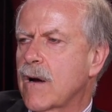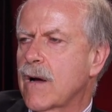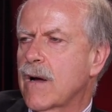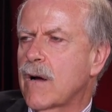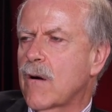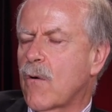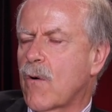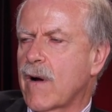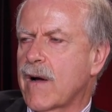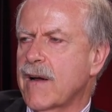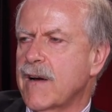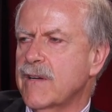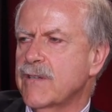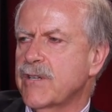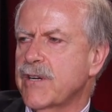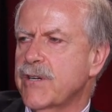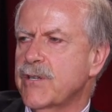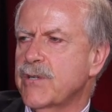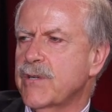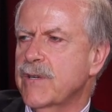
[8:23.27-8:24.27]

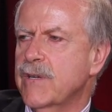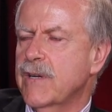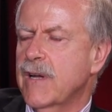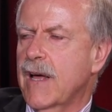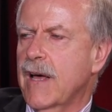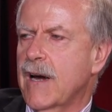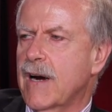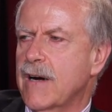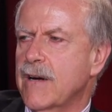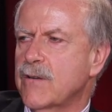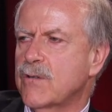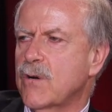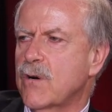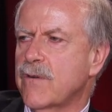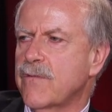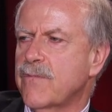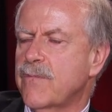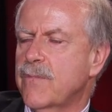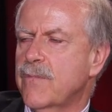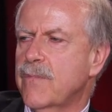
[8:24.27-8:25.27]
organization, and
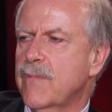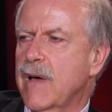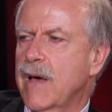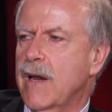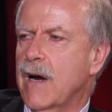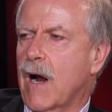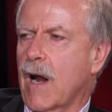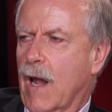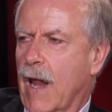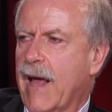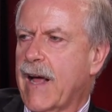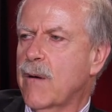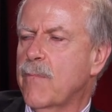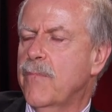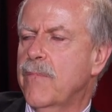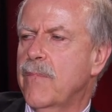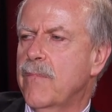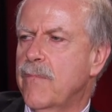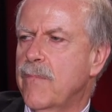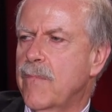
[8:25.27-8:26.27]
I
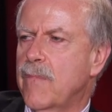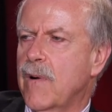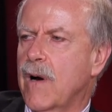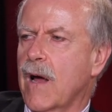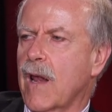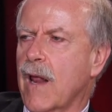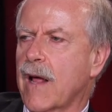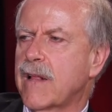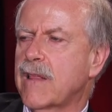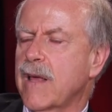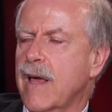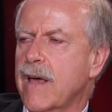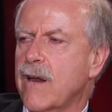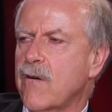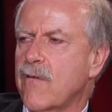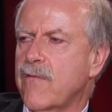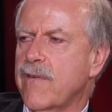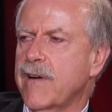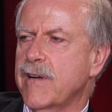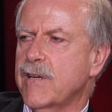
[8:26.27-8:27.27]
like the
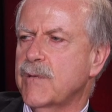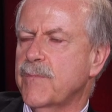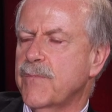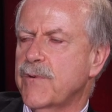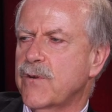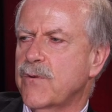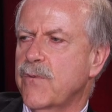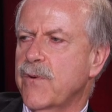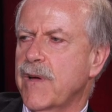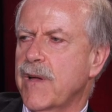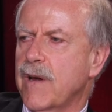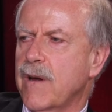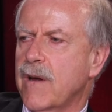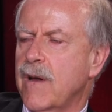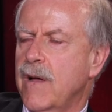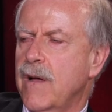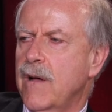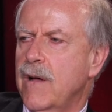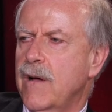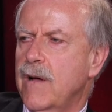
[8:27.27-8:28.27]
interface
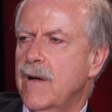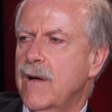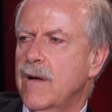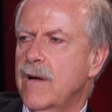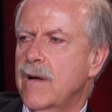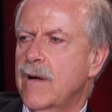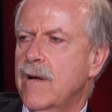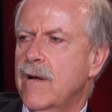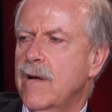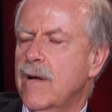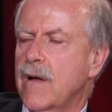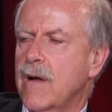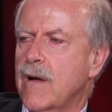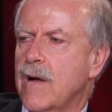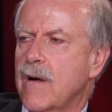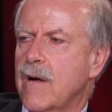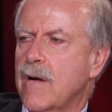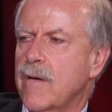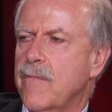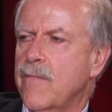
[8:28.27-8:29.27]
between
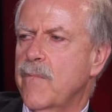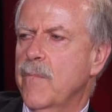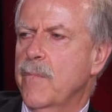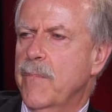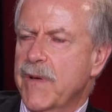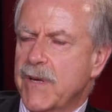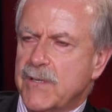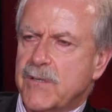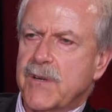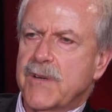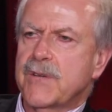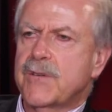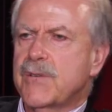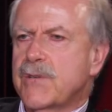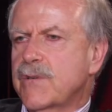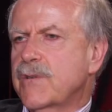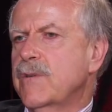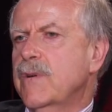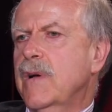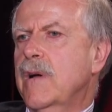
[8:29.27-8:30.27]

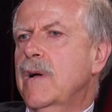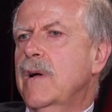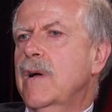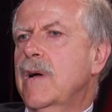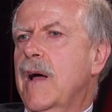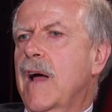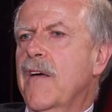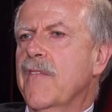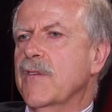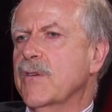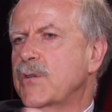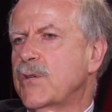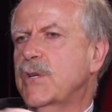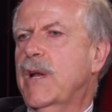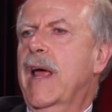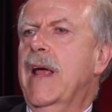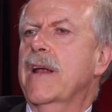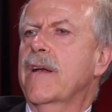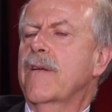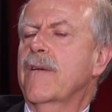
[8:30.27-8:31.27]
business and the
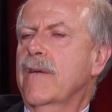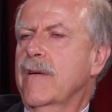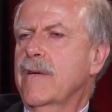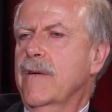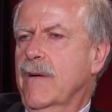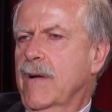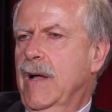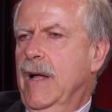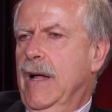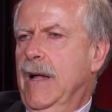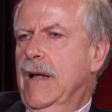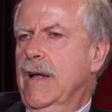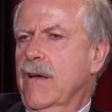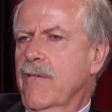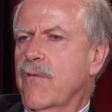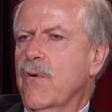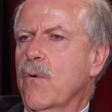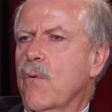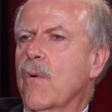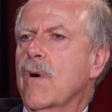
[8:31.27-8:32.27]
state,
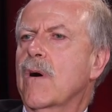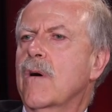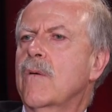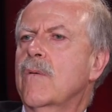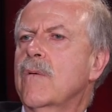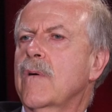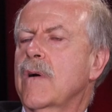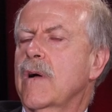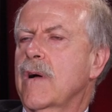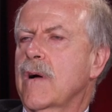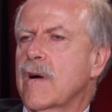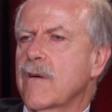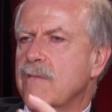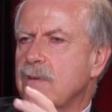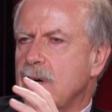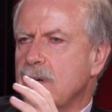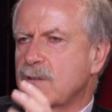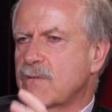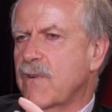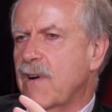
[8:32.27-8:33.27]
if you will. I
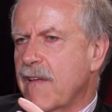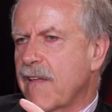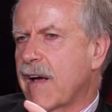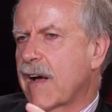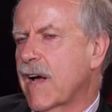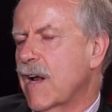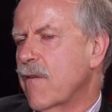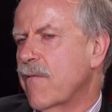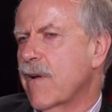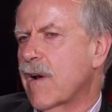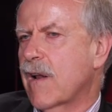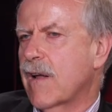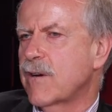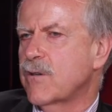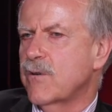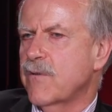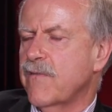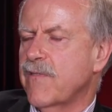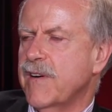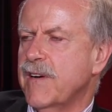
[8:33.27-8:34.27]
just find that kind of
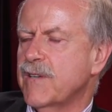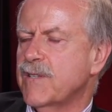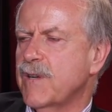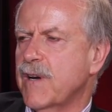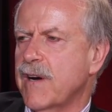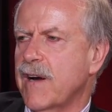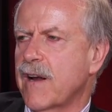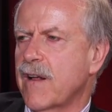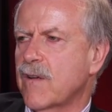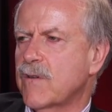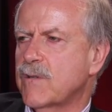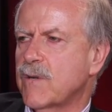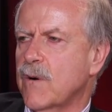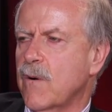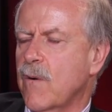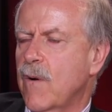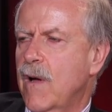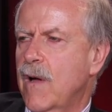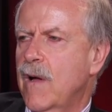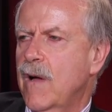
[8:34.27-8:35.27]
intellectually fascinating.
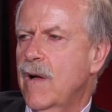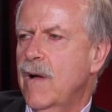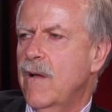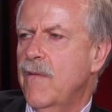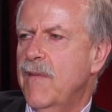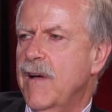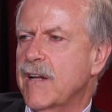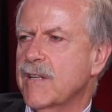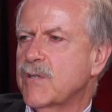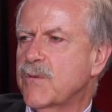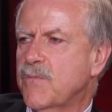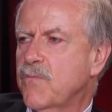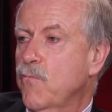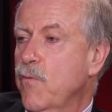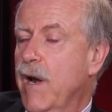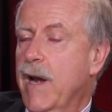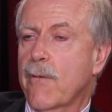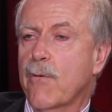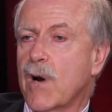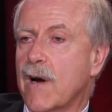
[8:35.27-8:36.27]
So that's
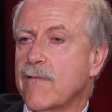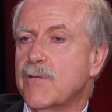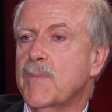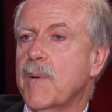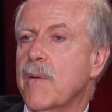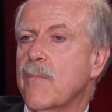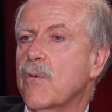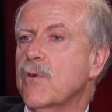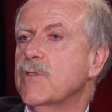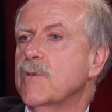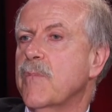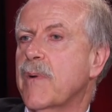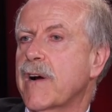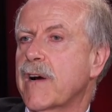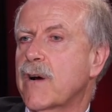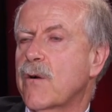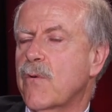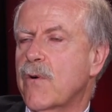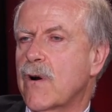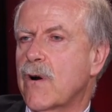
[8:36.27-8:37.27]
really what I've spent most of
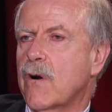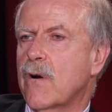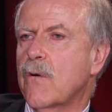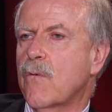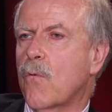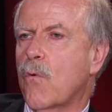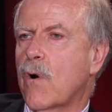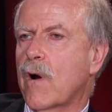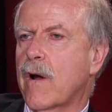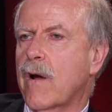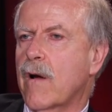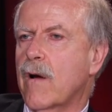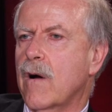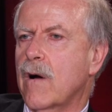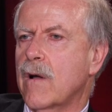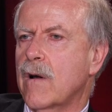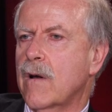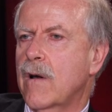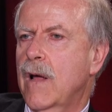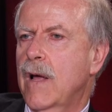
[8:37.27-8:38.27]
my career working
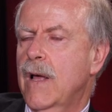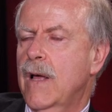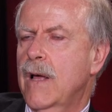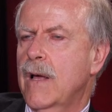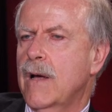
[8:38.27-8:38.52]
on.